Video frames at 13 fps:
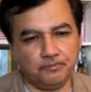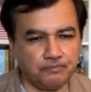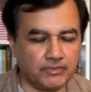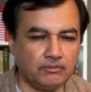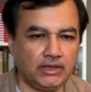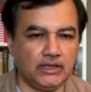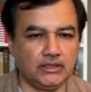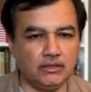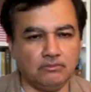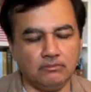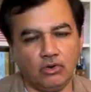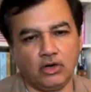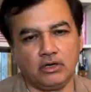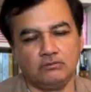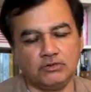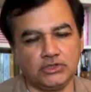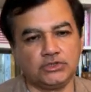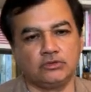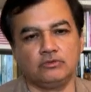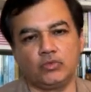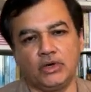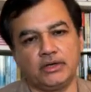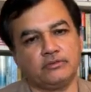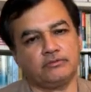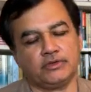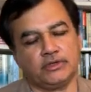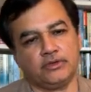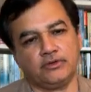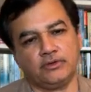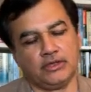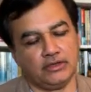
by the modern version of quantum field theory.